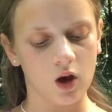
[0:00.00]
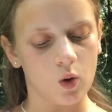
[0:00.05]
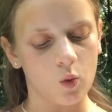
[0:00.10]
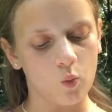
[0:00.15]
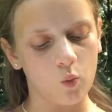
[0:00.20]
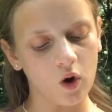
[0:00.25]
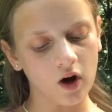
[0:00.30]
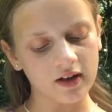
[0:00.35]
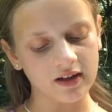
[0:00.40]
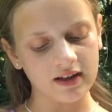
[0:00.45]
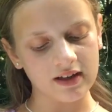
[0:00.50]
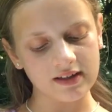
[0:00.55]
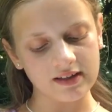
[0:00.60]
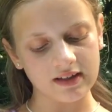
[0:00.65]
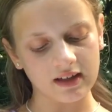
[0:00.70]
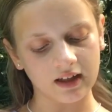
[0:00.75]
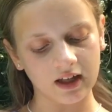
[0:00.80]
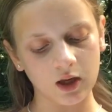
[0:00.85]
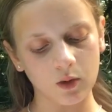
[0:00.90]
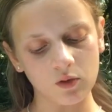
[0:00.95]
Word is
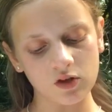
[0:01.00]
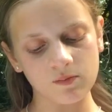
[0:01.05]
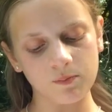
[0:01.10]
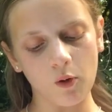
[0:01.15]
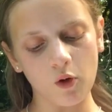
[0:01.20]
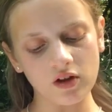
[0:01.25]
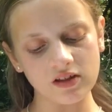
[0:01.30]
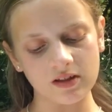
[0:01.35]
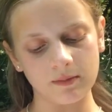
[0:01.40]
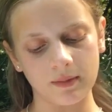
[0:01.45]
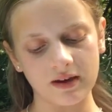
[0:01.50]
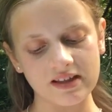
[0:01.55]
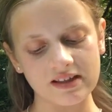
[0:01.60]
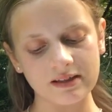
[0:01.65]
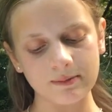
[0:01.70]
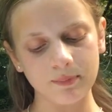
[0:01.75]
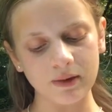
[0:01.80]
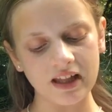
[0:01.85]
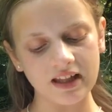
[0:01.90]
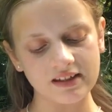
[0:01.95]
that he was poisoned by
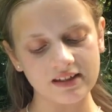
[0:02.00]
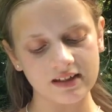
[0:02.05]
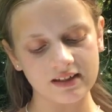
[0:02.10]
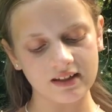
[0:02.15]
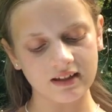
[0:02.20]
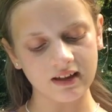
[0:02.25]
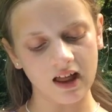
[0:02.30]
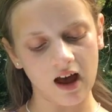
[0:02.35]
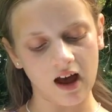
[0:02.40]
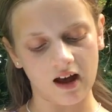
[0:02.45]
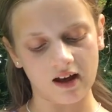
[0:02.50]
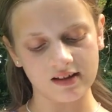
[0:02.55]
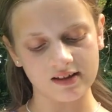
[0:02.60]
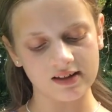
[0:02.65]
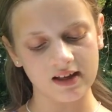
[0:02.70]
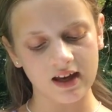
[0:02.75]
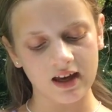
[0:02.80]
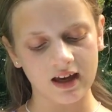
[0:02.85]
splintered glass.